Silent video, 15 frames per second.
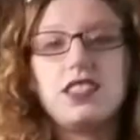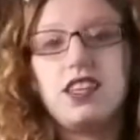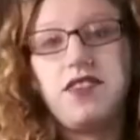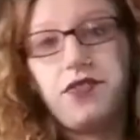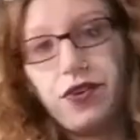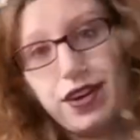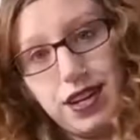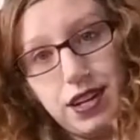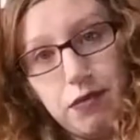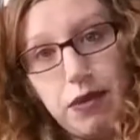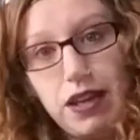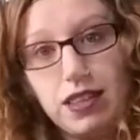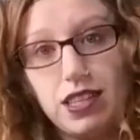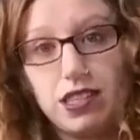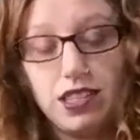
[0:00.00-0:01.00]
different
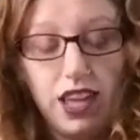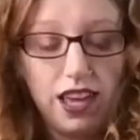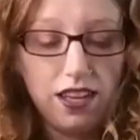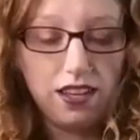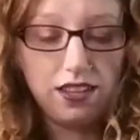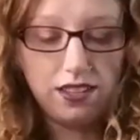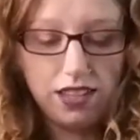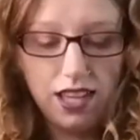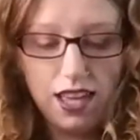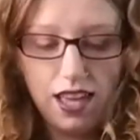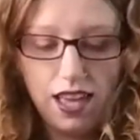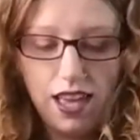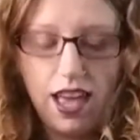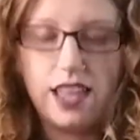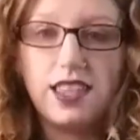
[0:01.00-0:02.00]
about these tails.
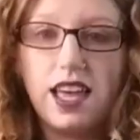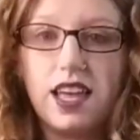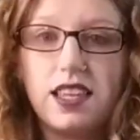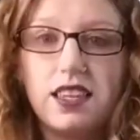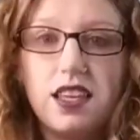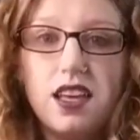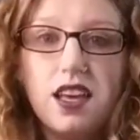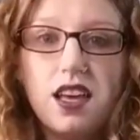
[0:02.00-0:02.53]
And then